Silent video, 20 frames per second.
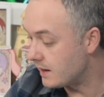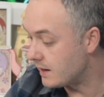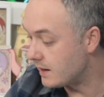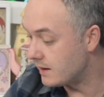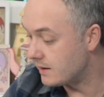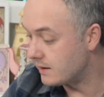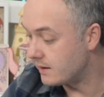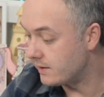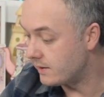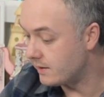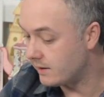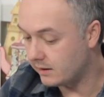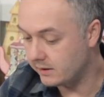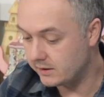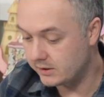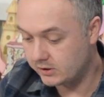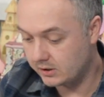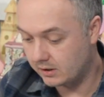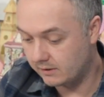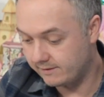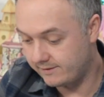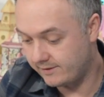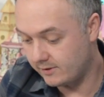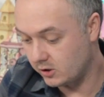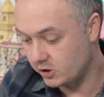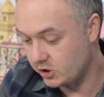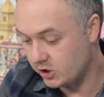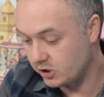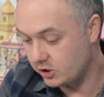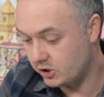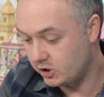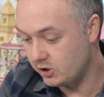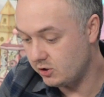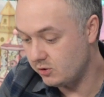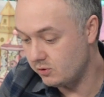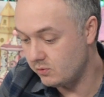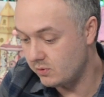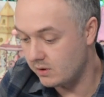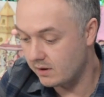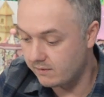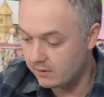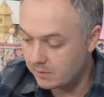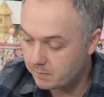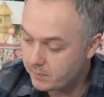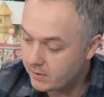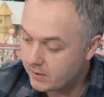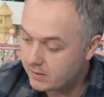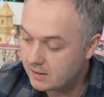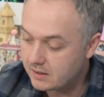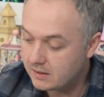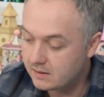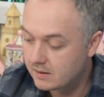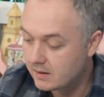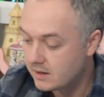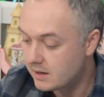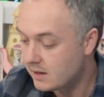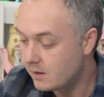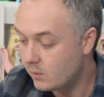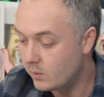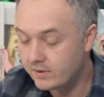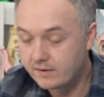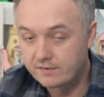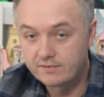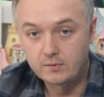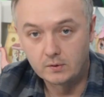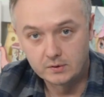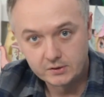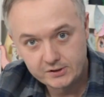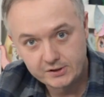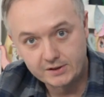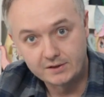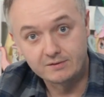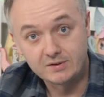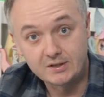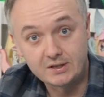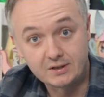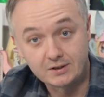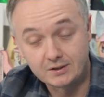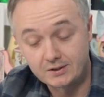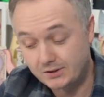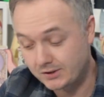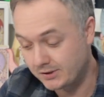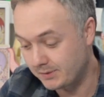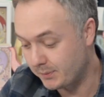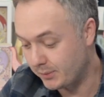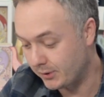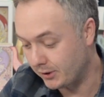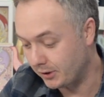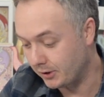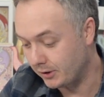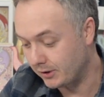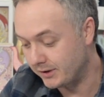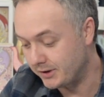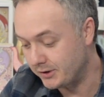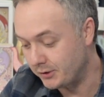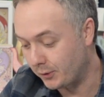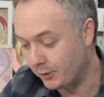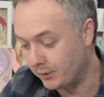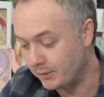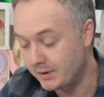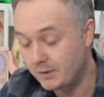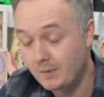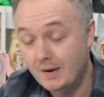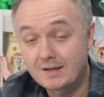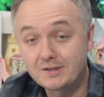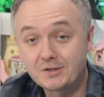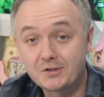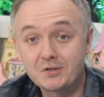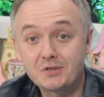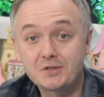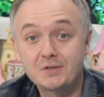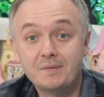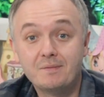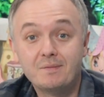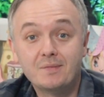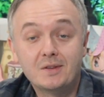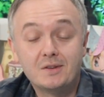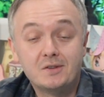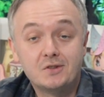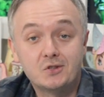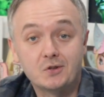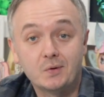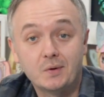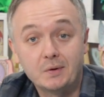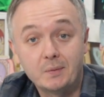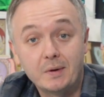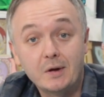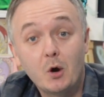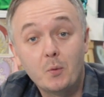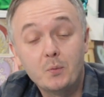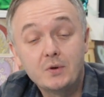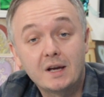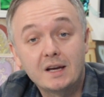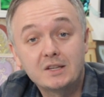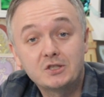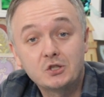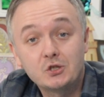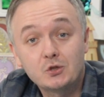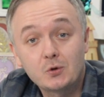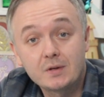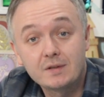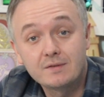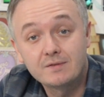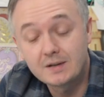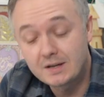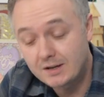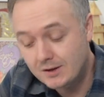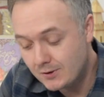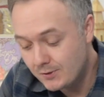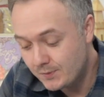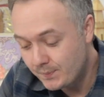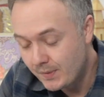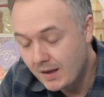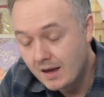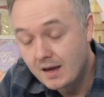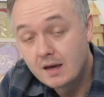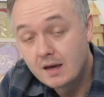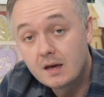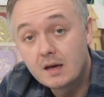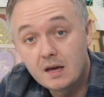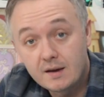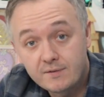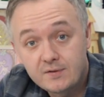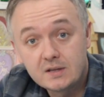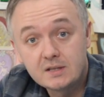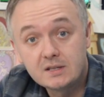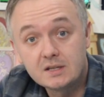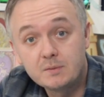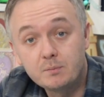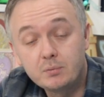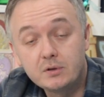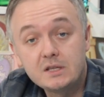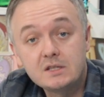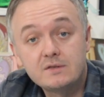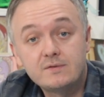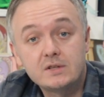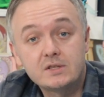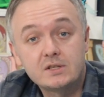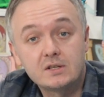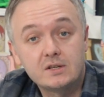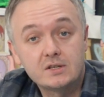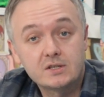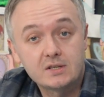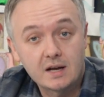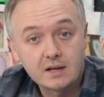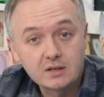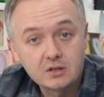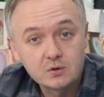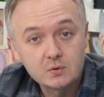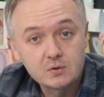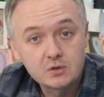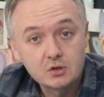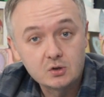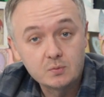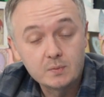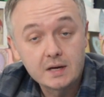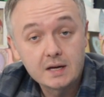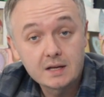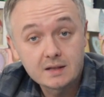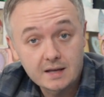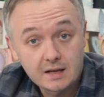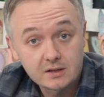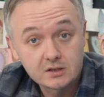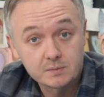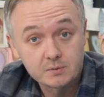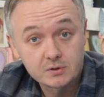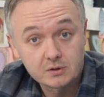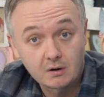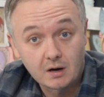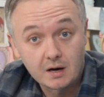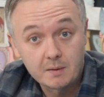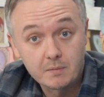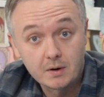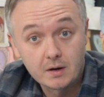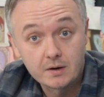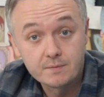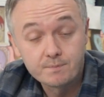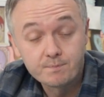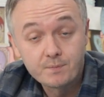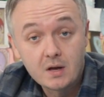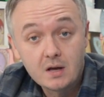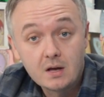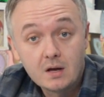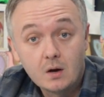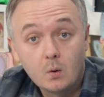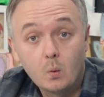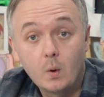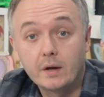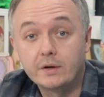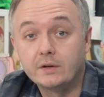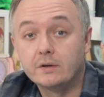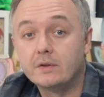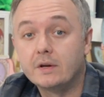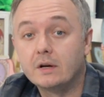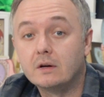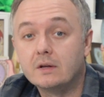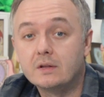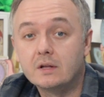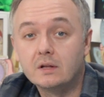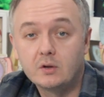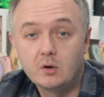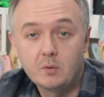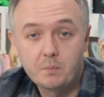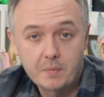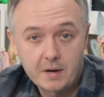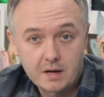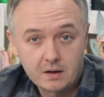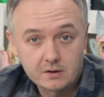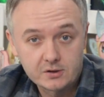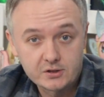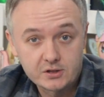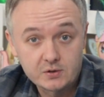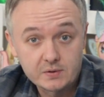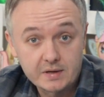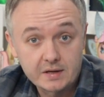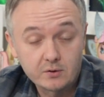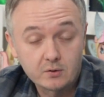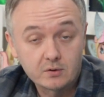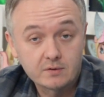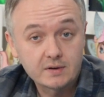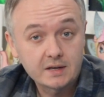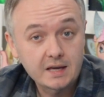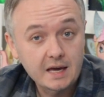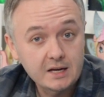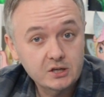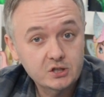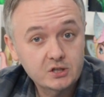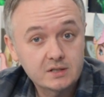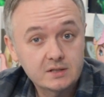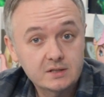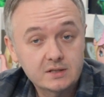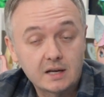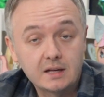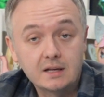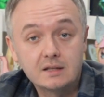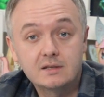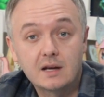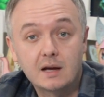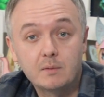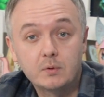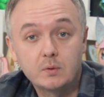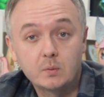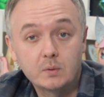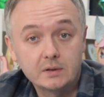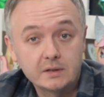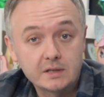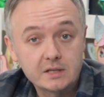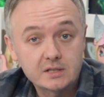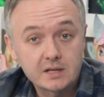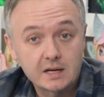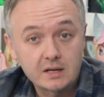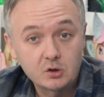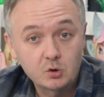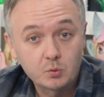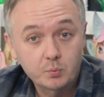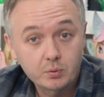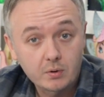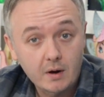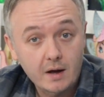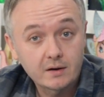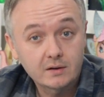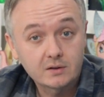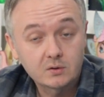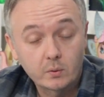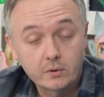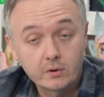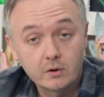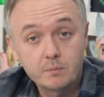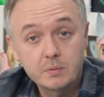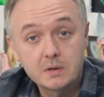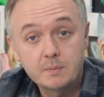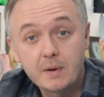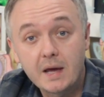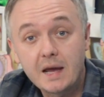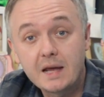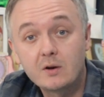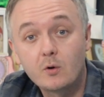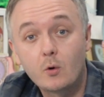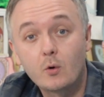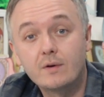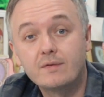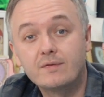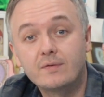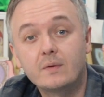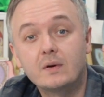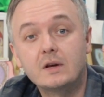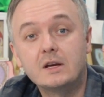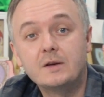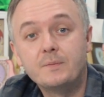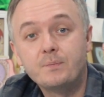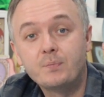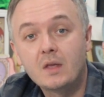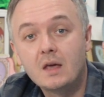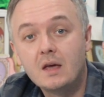And there is our version two of our bunny with a full set of ears per your requests. So anyway, I hope you guys enjoyed the video. If you did, please visit us on YouTube, hit that subscribe button. While you're there, hit the little bell so you get notifications anytime we release a new product, whether it be paid or free.